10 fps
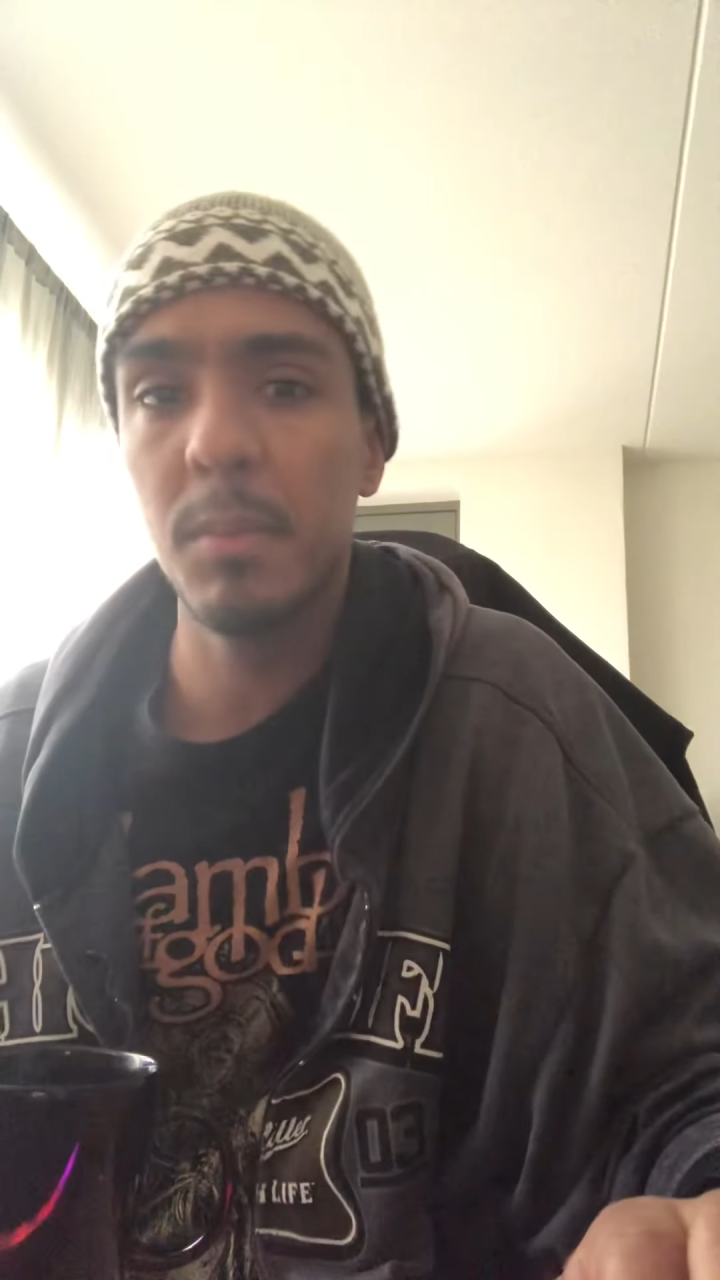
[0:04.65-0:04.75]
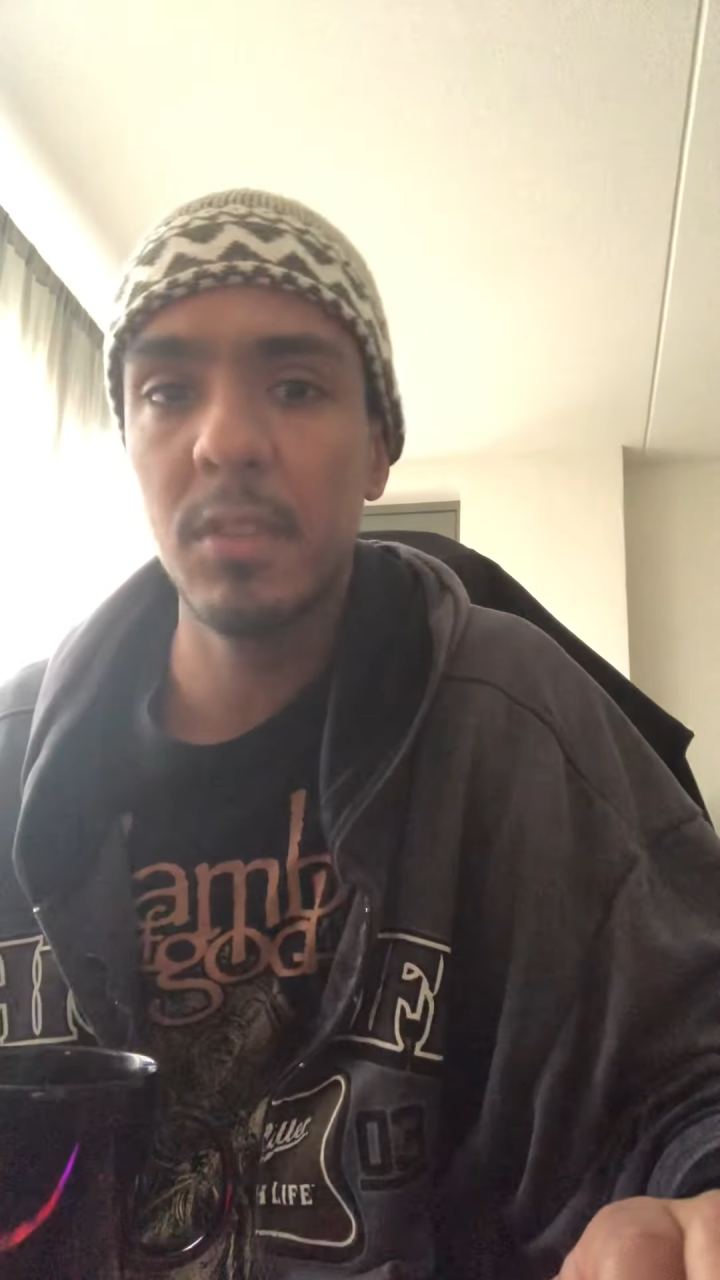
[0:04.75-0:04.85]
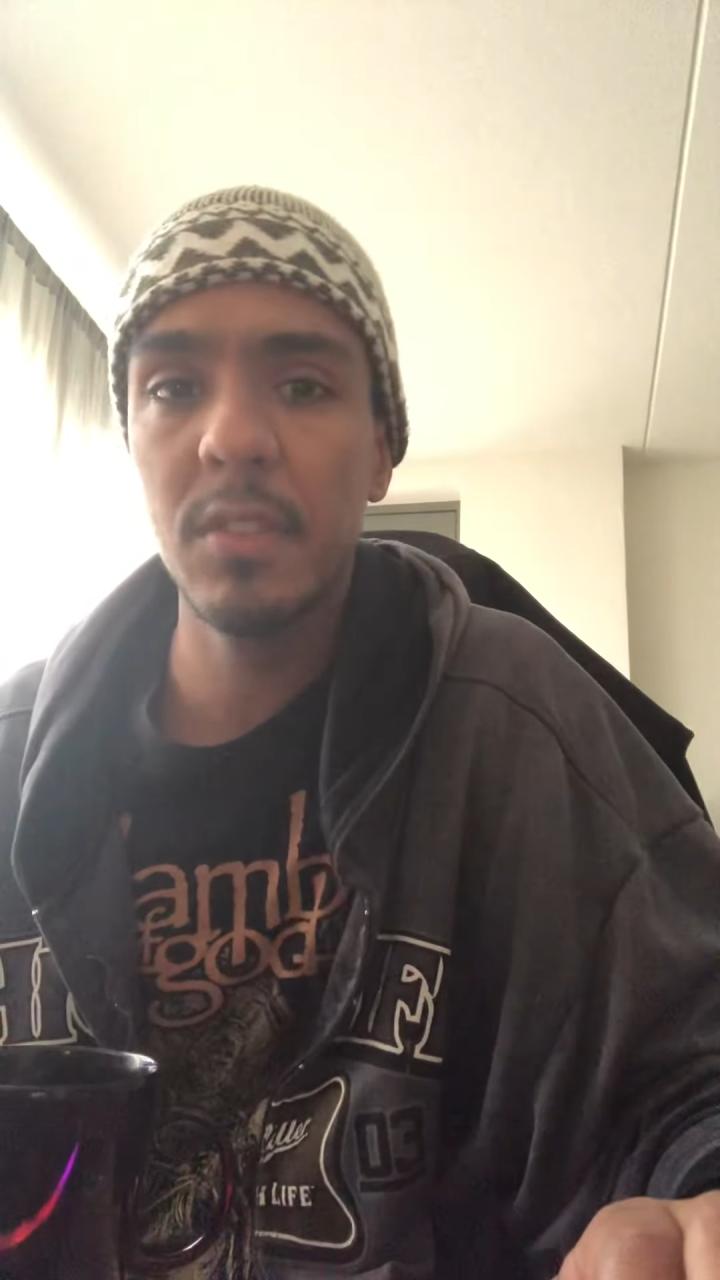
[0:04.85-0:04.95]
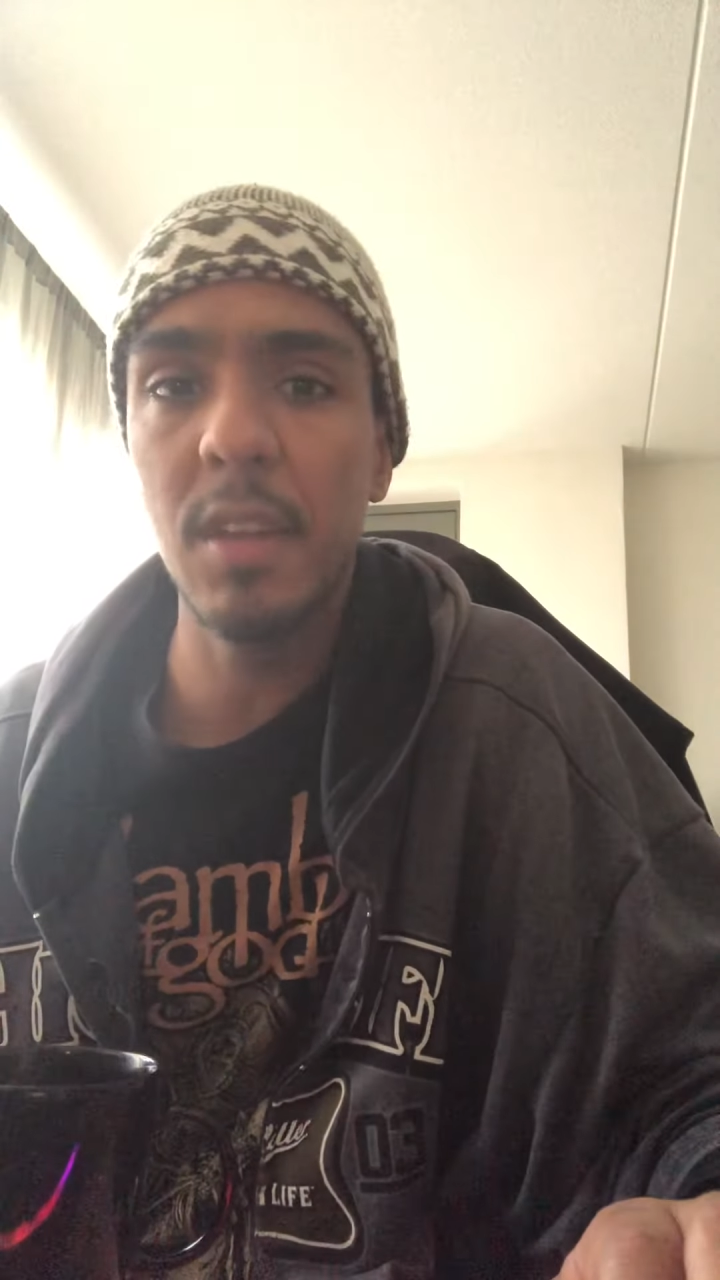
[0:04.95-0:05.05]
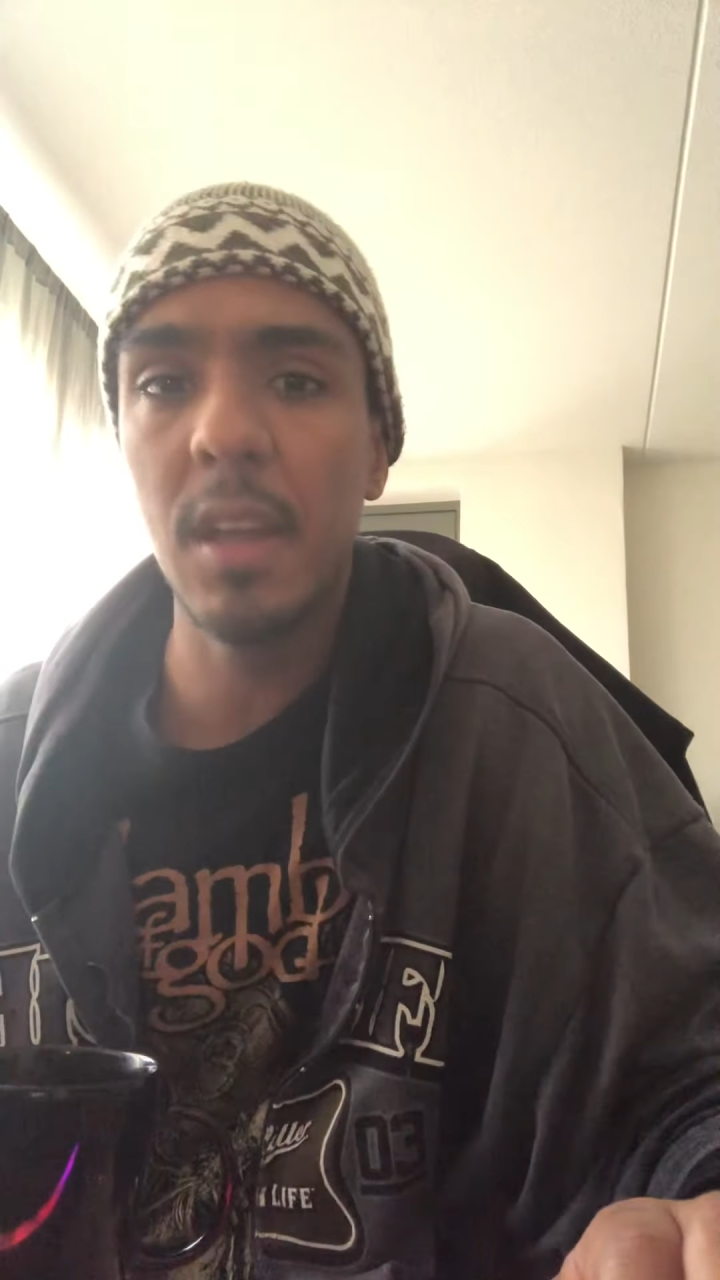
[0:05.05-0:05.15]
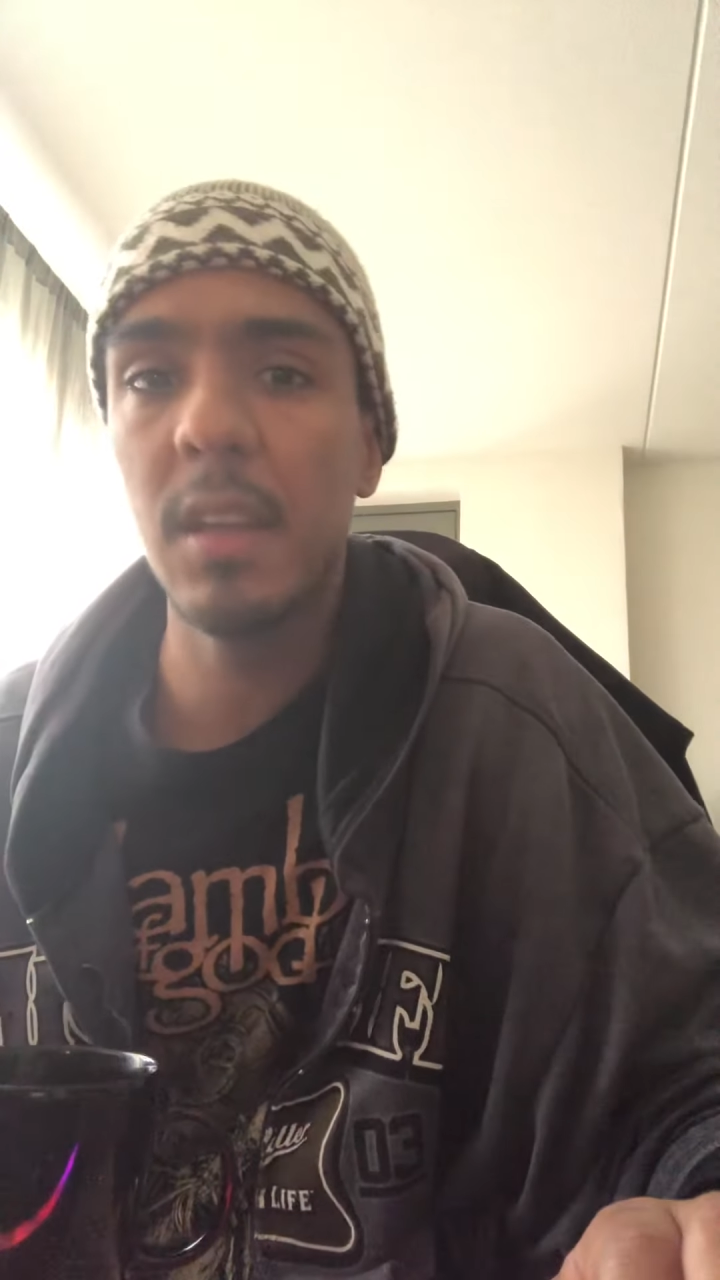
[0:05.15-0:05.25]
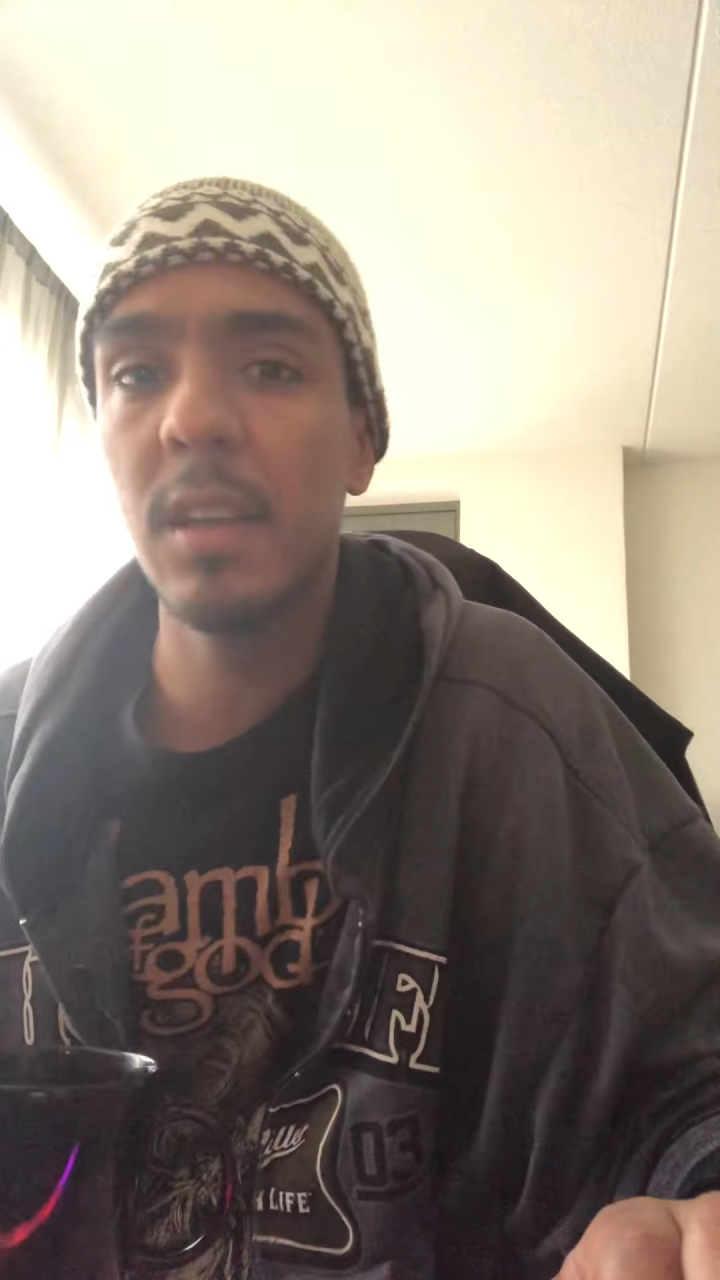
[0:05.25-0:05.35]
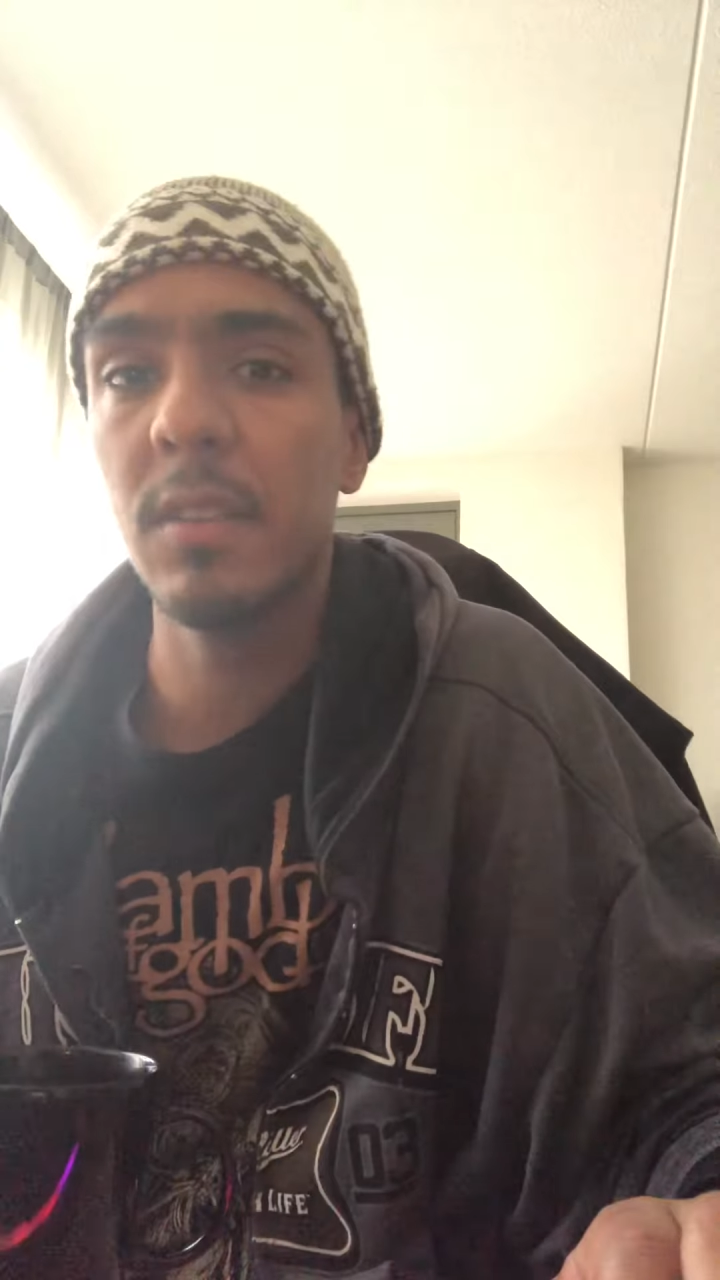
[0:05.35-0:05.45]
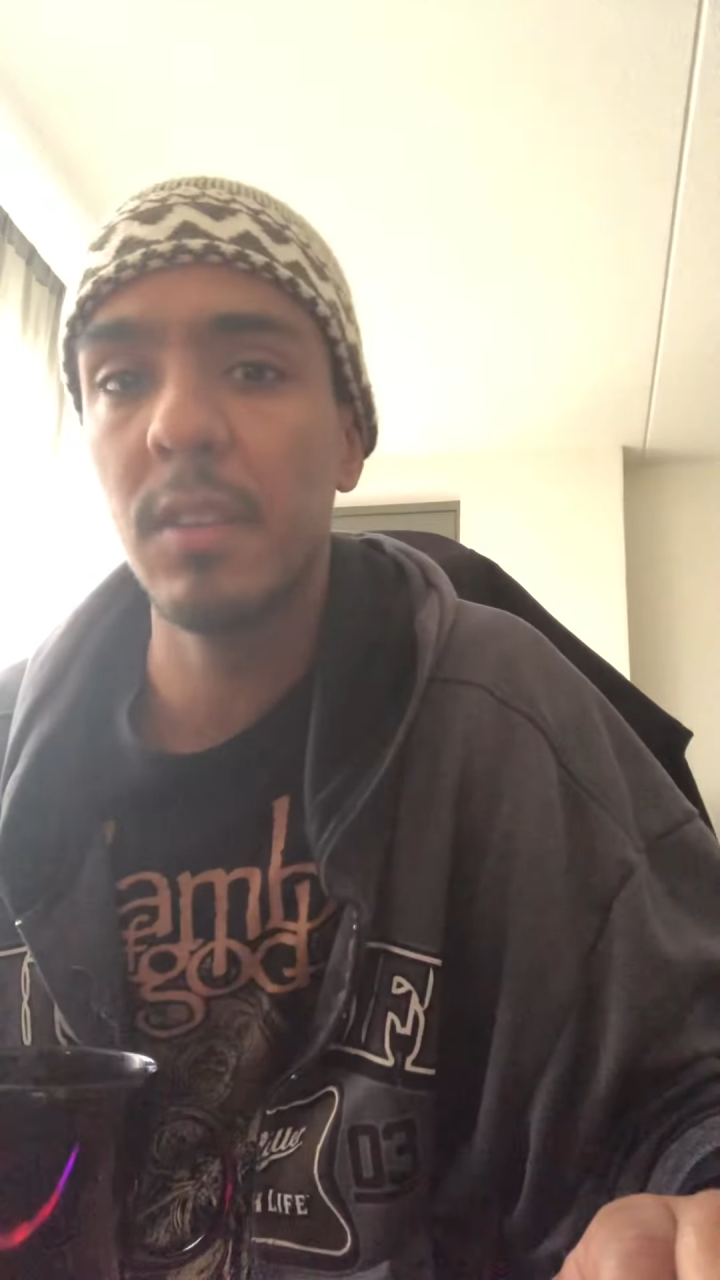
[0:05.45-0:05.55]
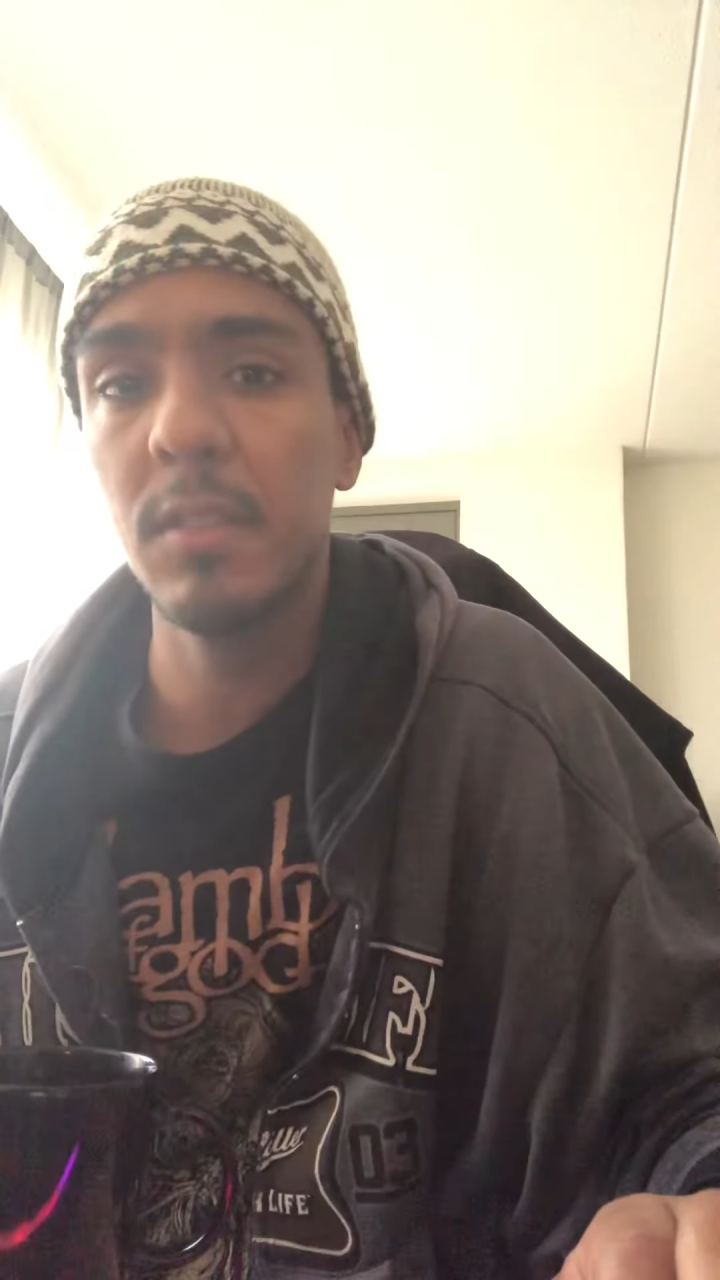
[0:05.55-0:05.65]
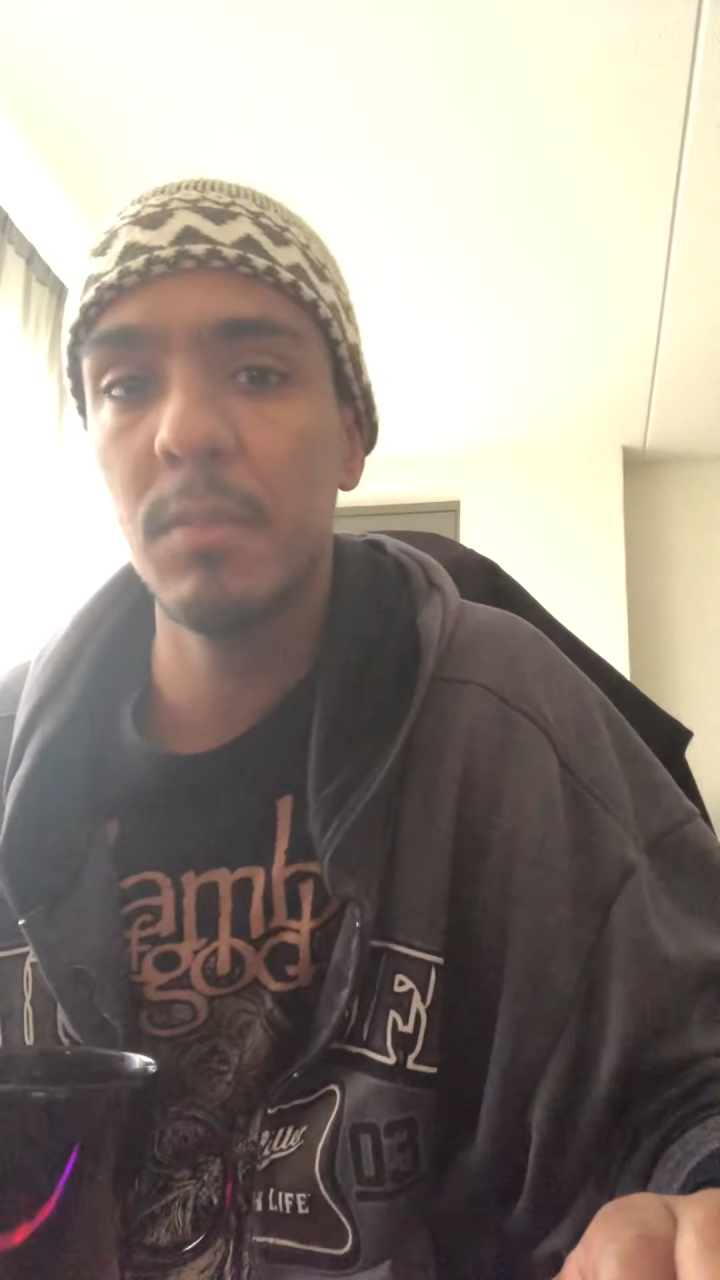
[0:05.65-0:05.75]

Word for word: mistake in the